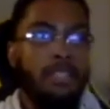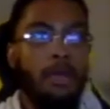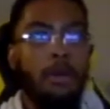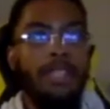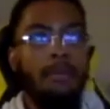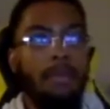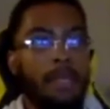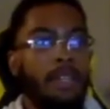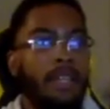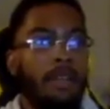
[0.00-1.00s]
It's
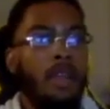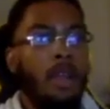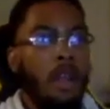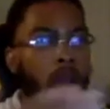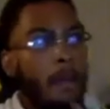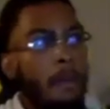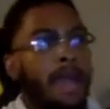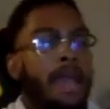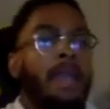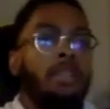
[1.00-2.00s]
bigger than my
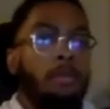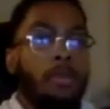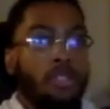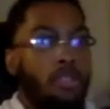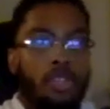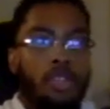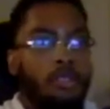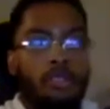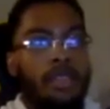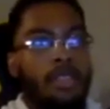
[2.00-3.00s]
island, but you
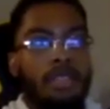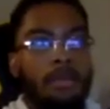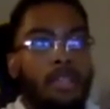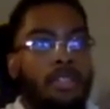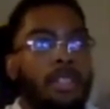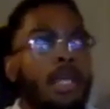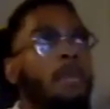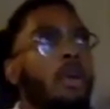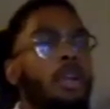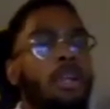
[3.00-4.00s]
couldn't do this because gym
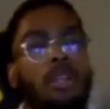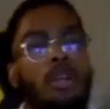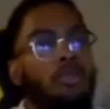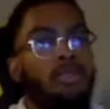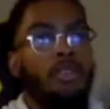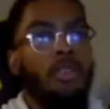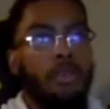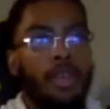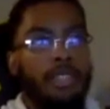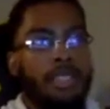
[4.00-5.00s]
are closed
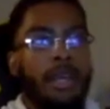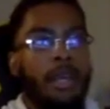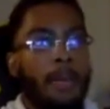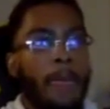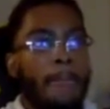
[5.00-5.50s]
around this time.